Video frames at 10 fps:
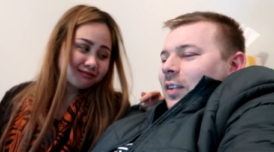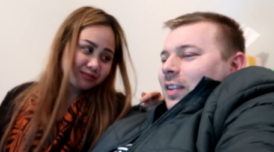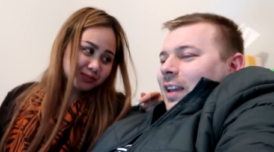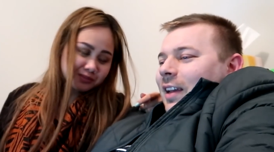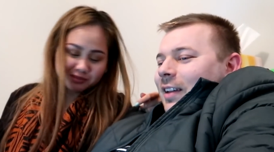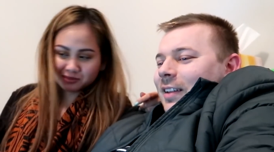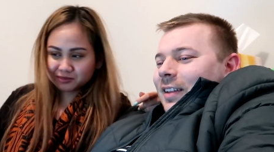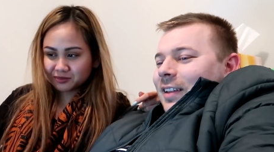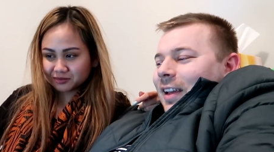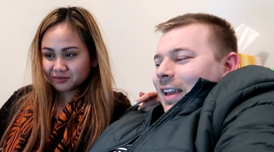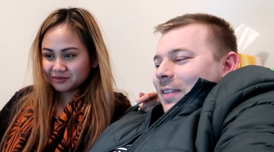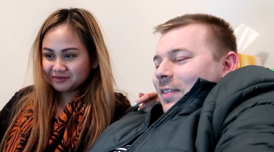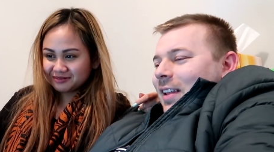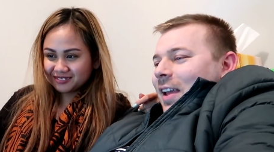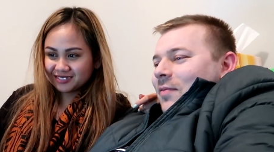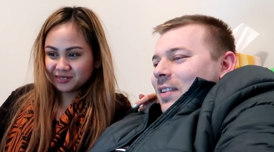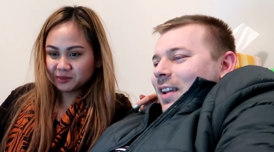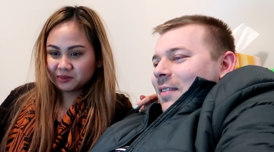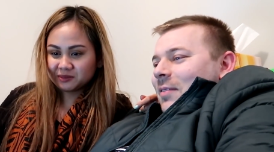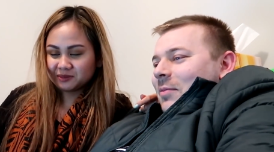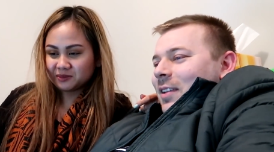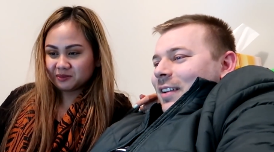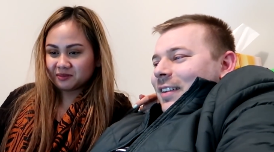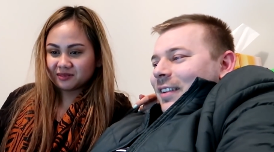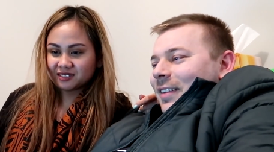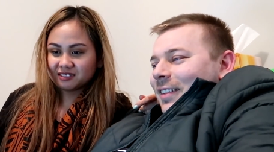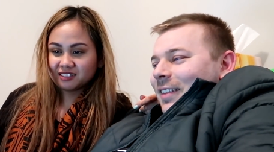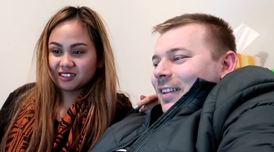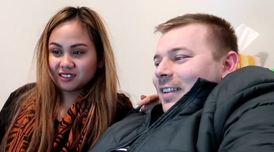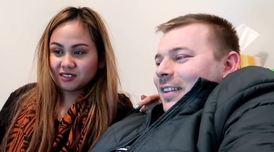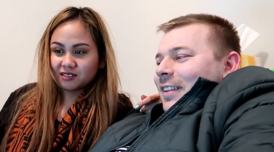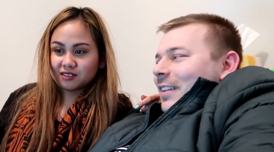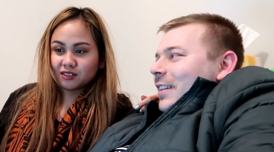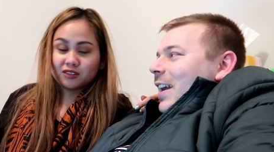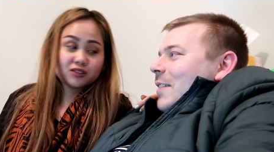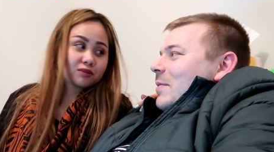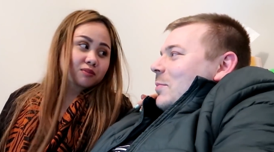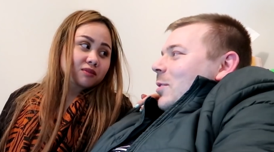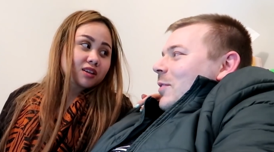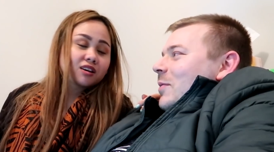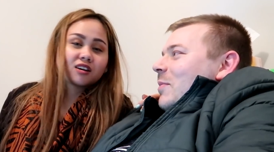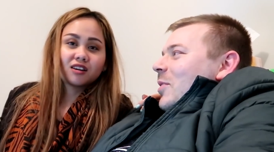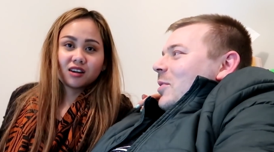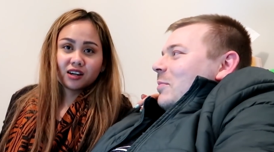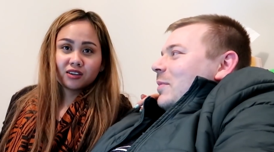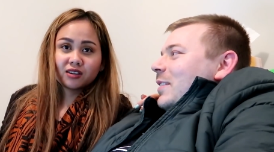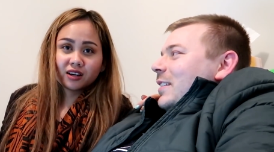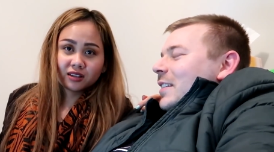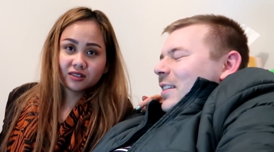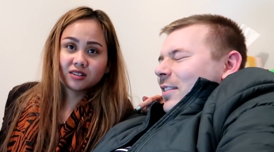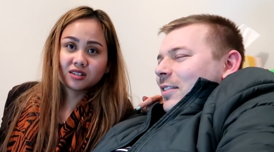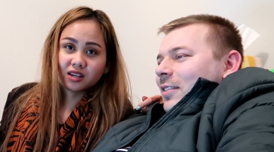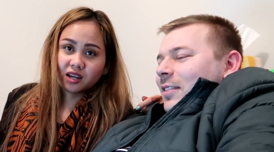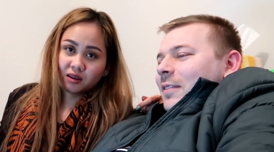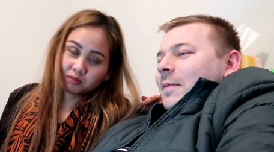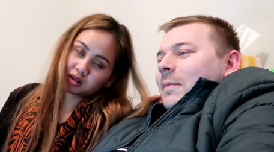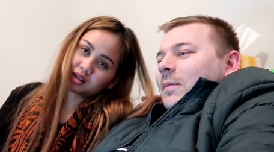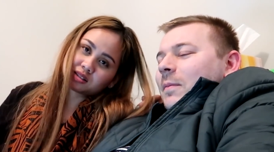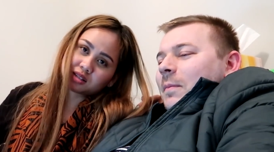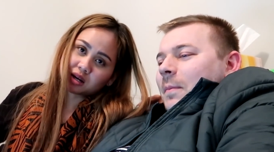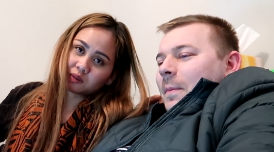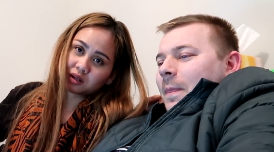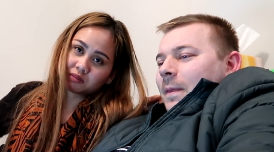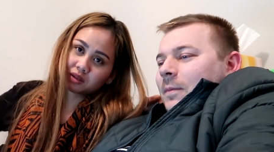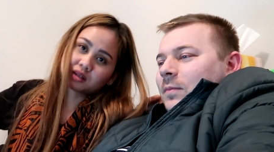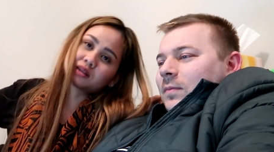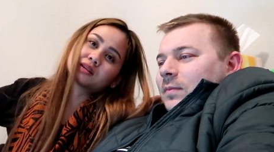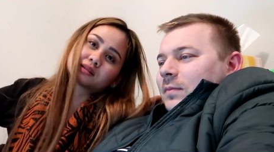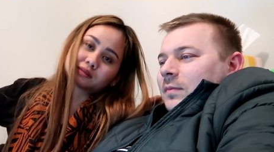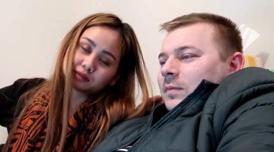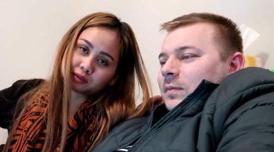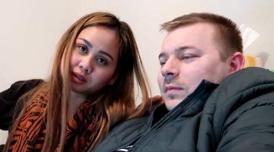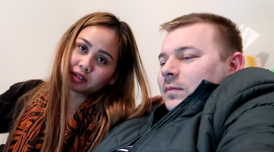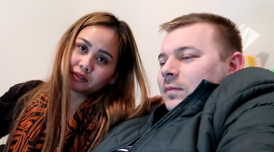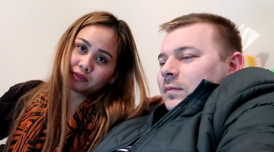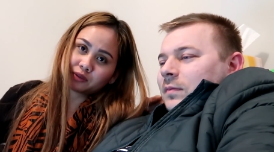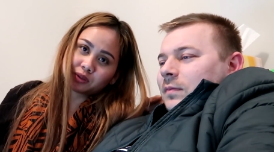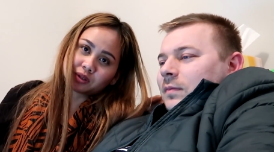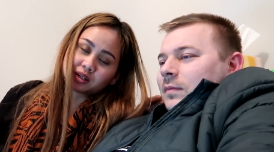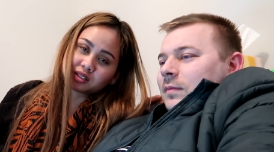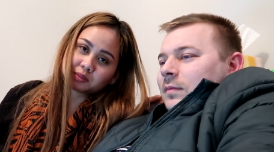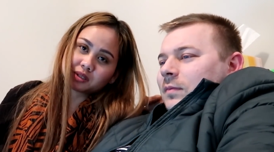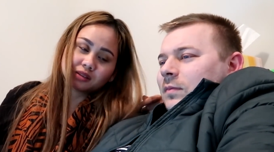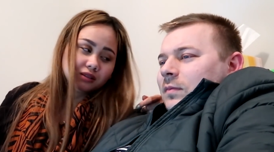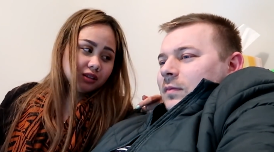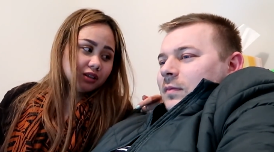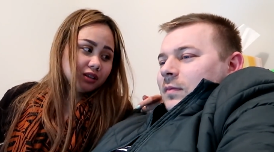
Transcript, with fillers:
Speaker 1: Yeah, give you like every day of the week. Right. I even work from home. Are you
Speaker 2: guys the same mga uh, asawa, mga wife to your husband?